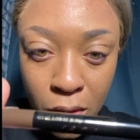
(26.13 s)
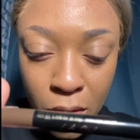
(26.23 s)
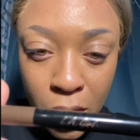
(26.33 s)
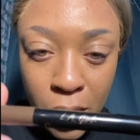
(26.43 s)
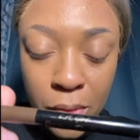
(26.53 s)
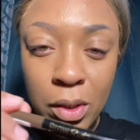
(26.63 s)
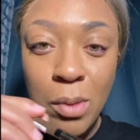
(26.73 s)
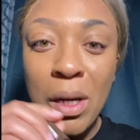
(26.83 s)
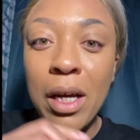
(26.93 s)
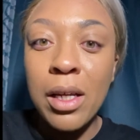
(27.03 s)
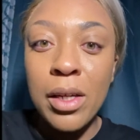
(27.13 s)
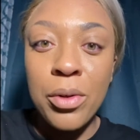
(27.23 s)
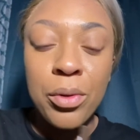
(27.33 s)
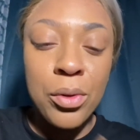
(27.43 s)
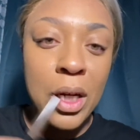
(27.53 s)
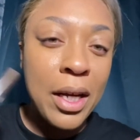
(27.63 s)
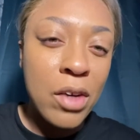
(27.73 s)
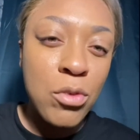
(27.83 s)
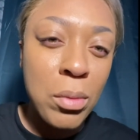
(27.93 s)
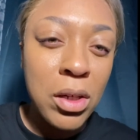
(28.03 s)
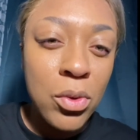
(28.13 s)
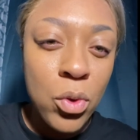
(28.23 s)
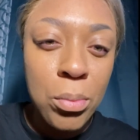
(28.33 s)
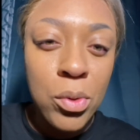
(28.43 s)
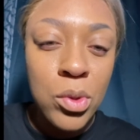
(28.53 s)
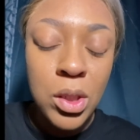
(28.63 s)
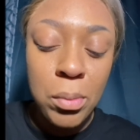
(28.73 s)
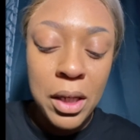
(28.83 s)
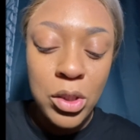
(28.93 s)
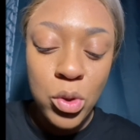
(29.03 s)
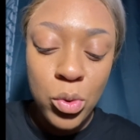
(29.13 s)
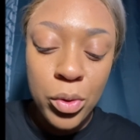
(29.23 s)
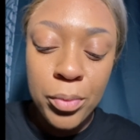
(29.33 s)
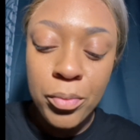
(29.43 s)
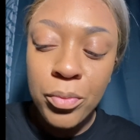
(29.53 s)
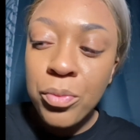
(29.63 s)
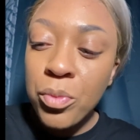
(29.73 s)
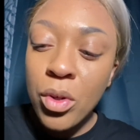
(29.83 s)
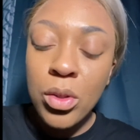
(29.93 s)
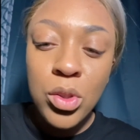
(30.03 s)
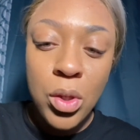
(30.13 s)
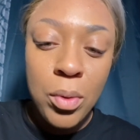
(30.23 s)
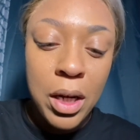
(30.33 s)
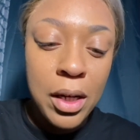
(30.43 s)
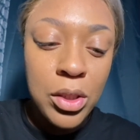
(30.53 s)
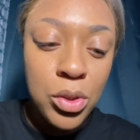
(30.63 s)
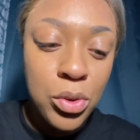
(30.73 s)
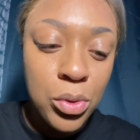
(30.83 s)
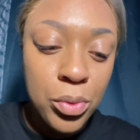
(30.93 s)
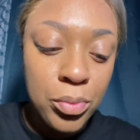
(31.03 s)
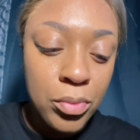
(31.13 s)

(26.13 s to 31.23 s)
yeah, it's by LA Girl. I got it from my local beauty supply store. So what I like to do